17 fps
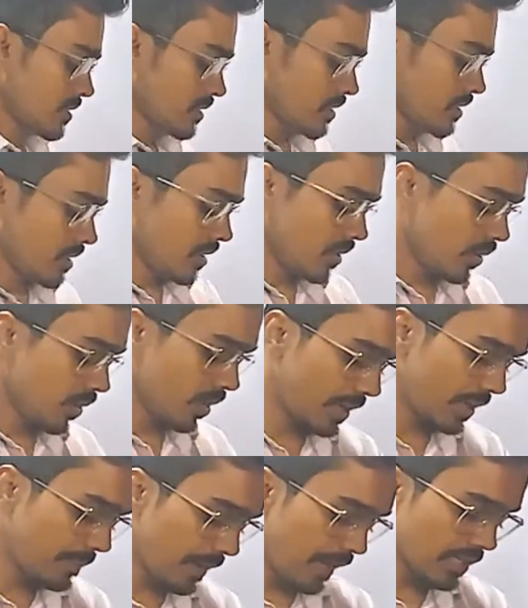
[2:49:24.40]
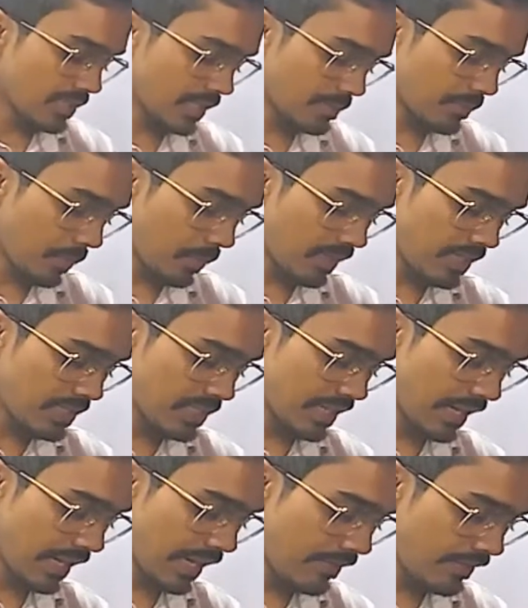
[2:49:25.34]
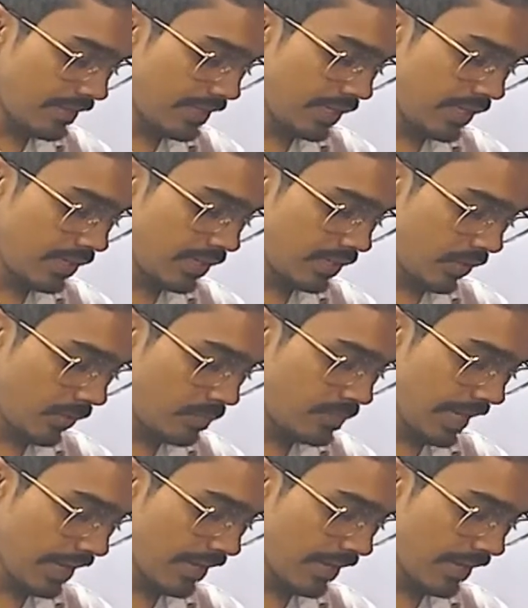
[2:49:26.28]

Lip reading: Only plastic properties retain with the object